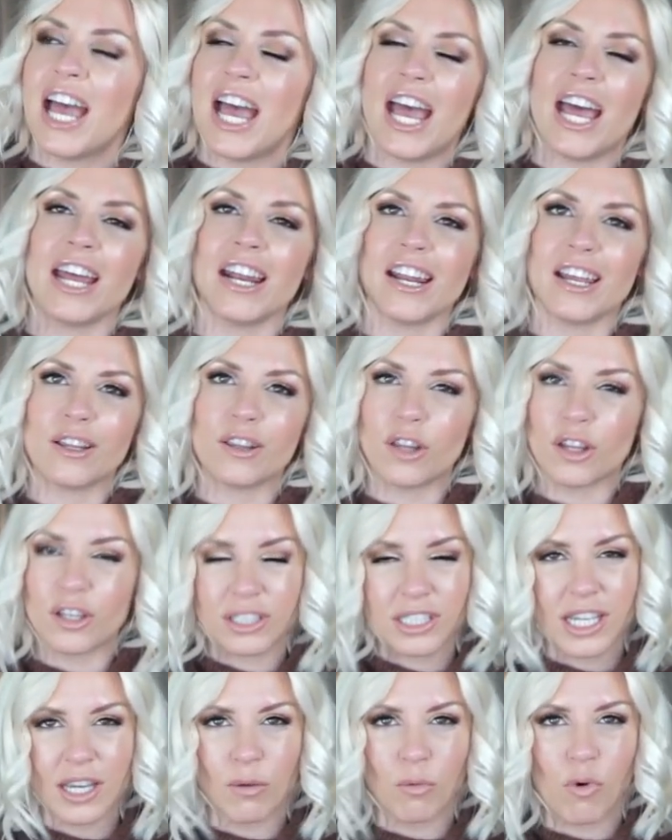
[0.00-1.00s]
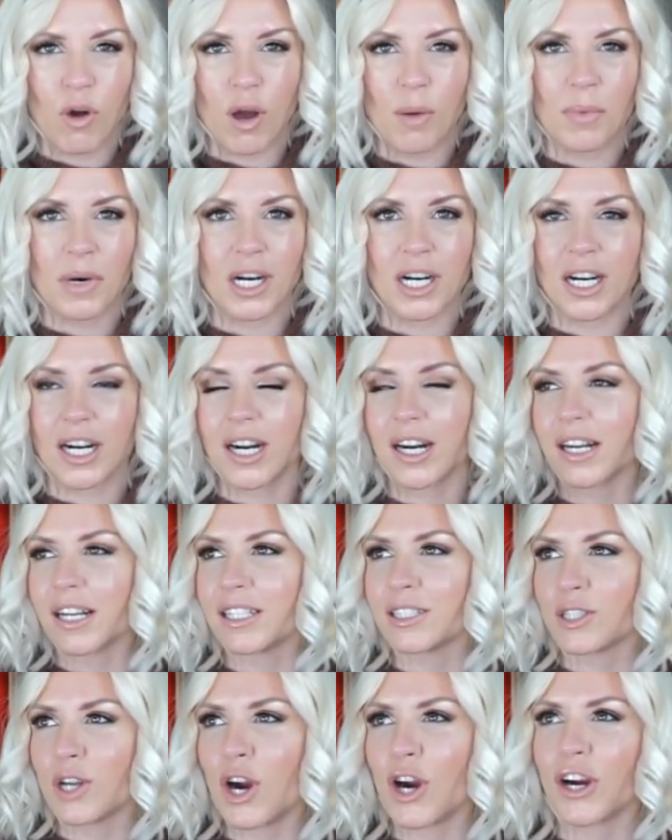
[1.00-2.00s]
And I looked at Walmart
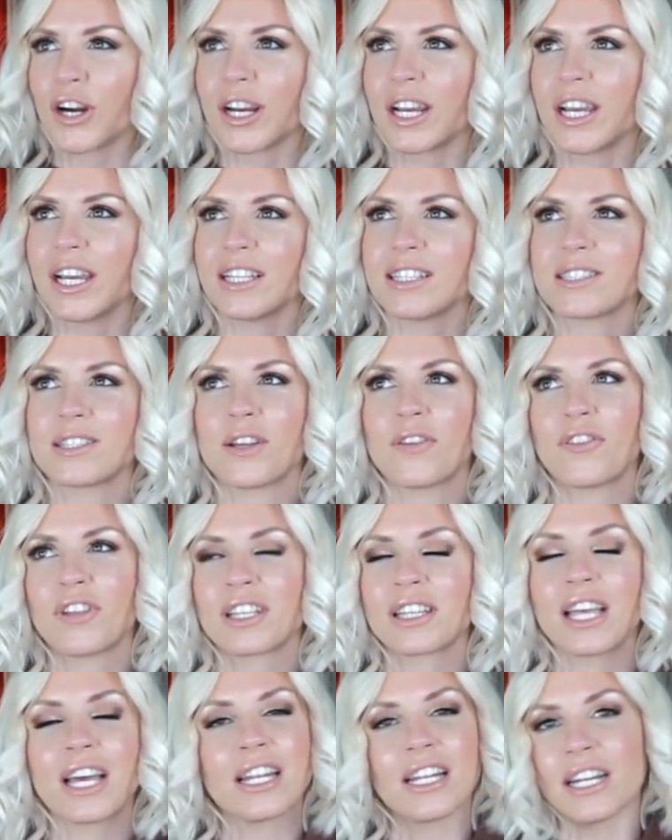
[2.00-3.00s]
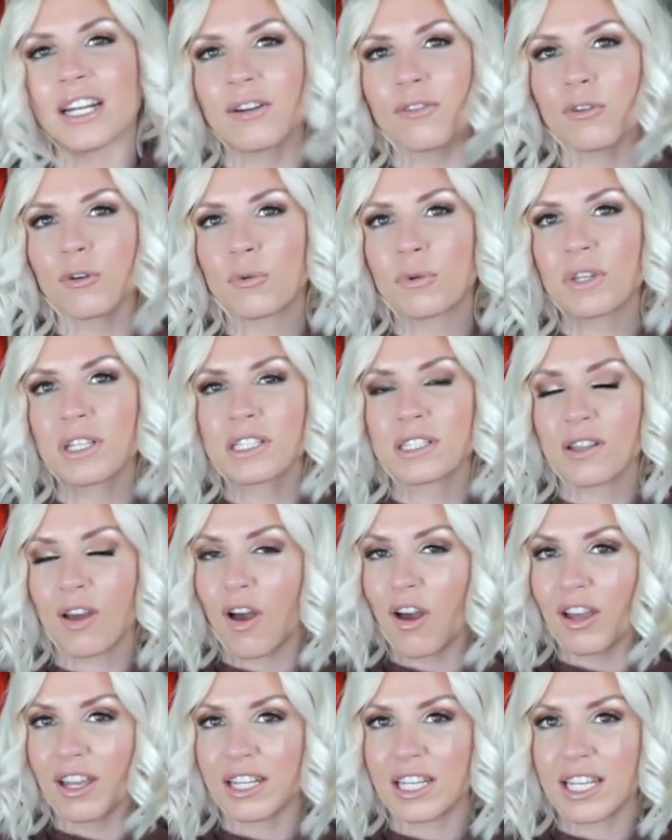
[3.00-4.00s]
and Target and stuff like that and I never really
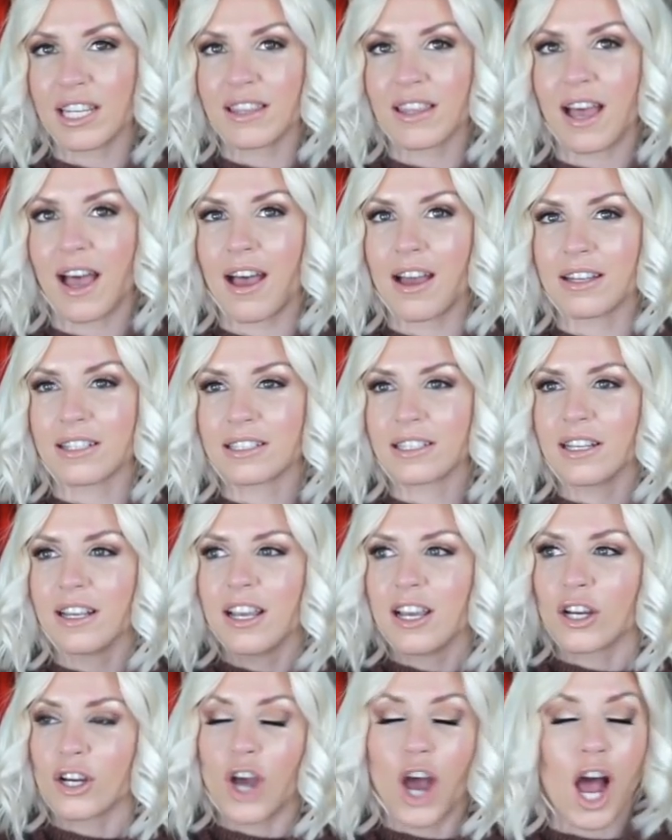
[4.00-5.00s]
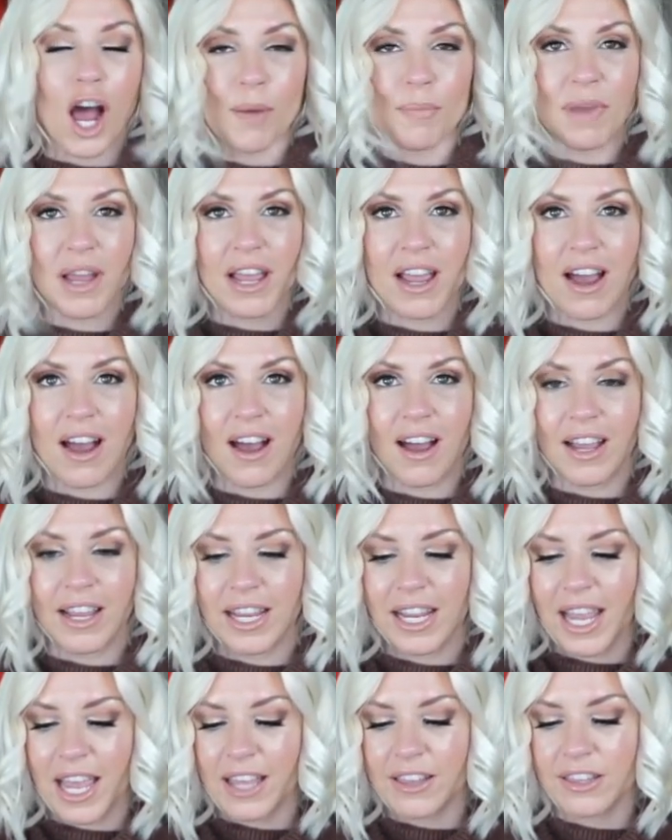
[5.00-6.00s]
saw any that caught my
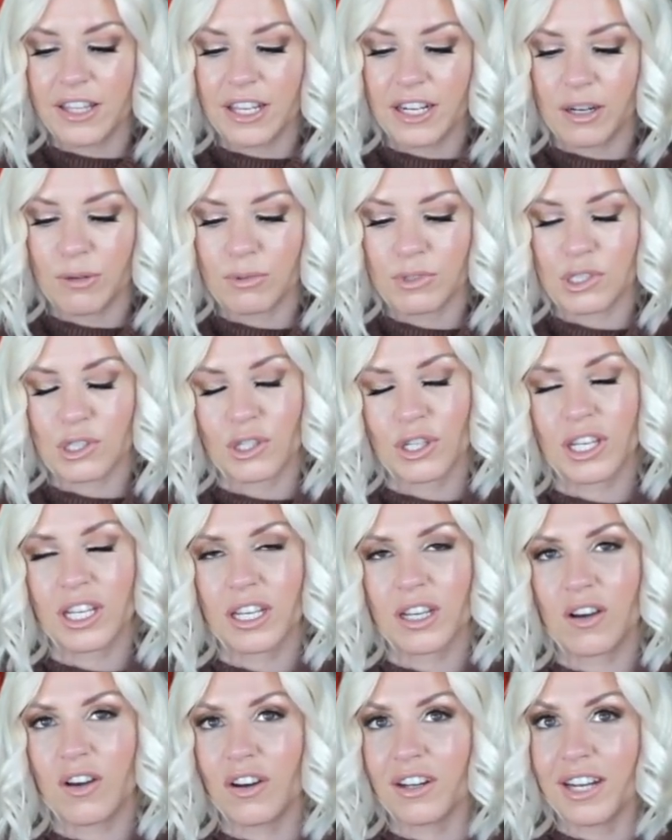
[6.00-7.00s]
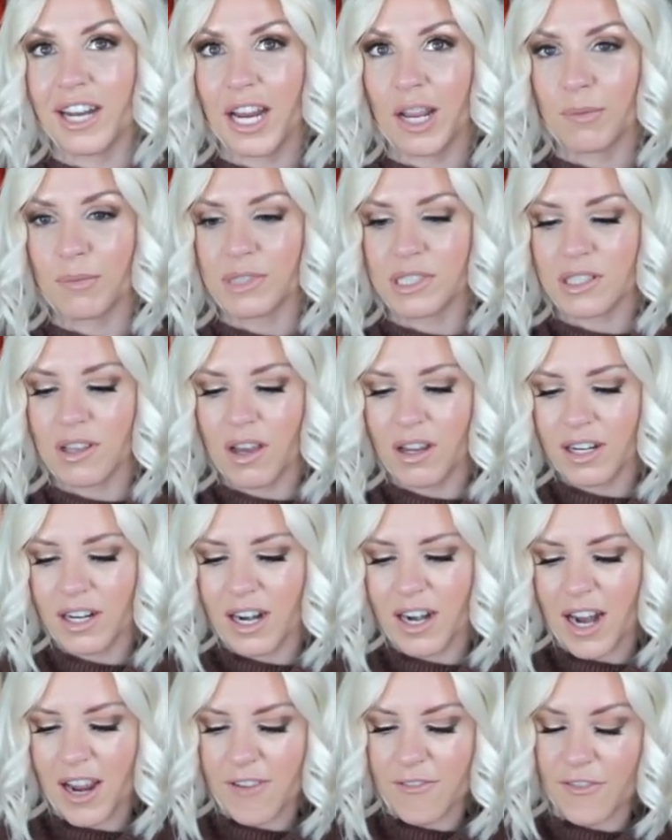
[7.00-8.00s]
eye and then I was looking on Amazon
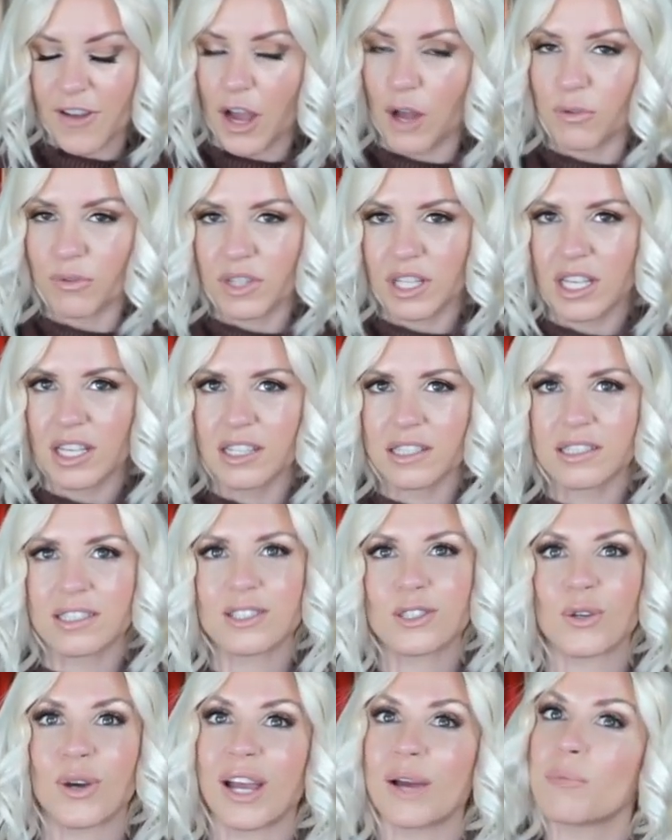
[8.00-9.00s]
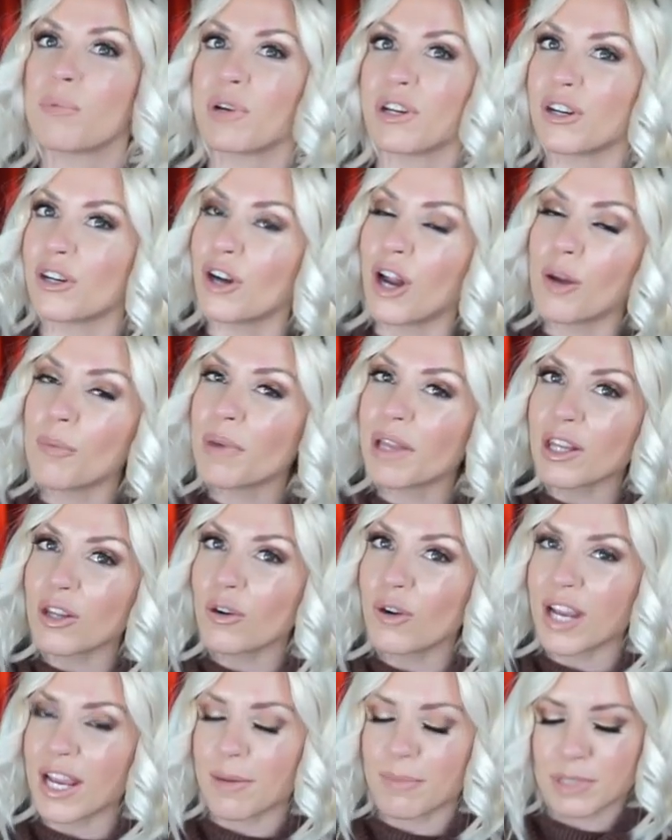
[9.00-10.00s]
and I found these so I put it on my
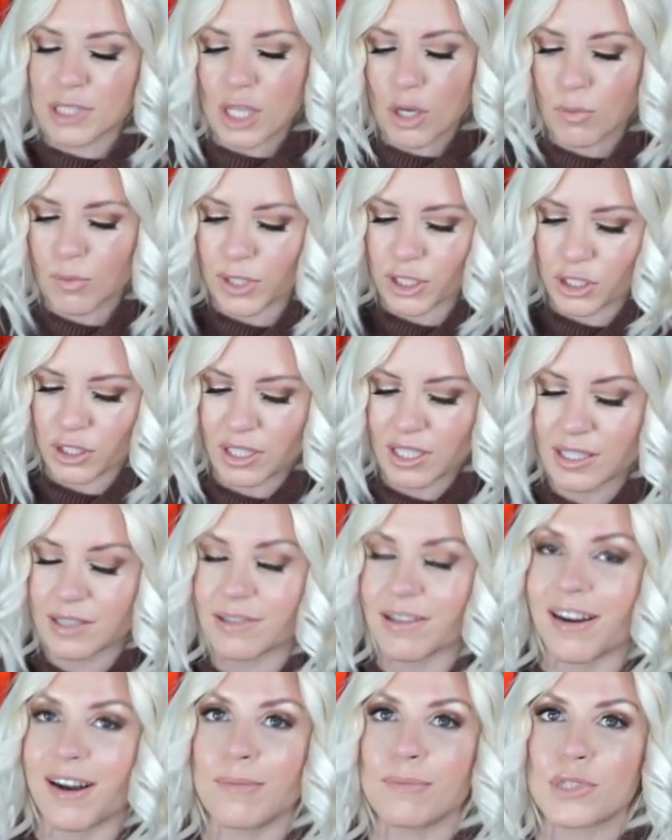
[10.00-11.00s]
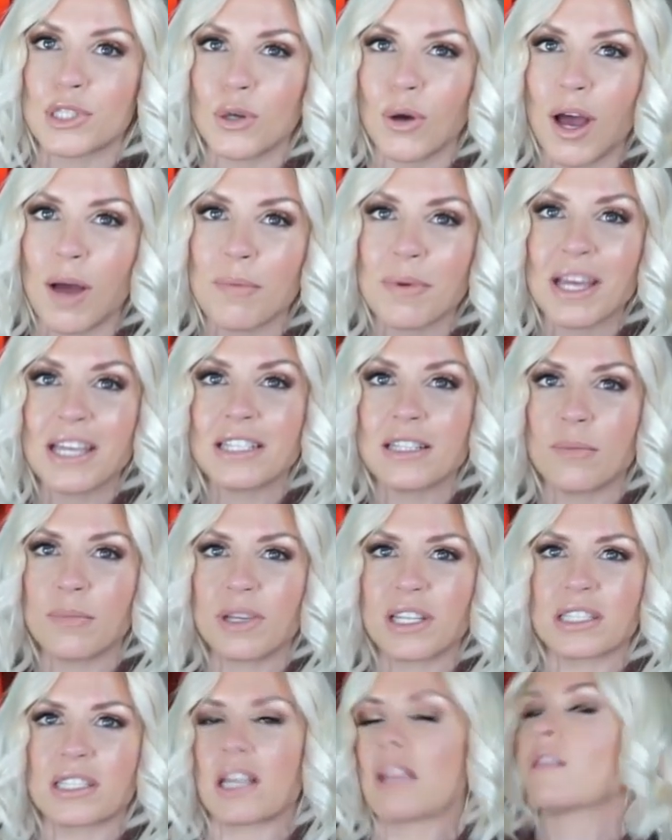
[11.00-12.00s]
little Amazon wish list and I'm so happy I did
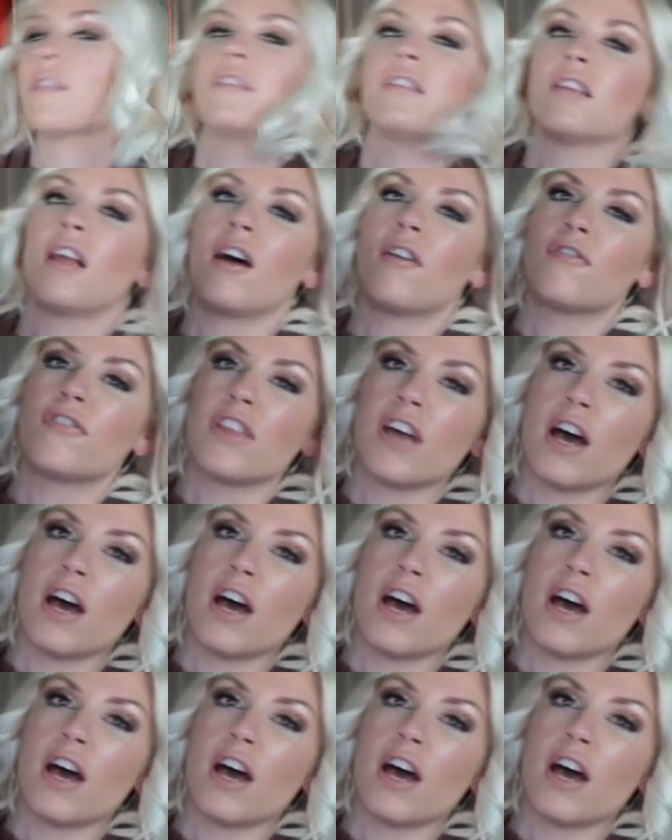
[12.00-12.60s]
because I love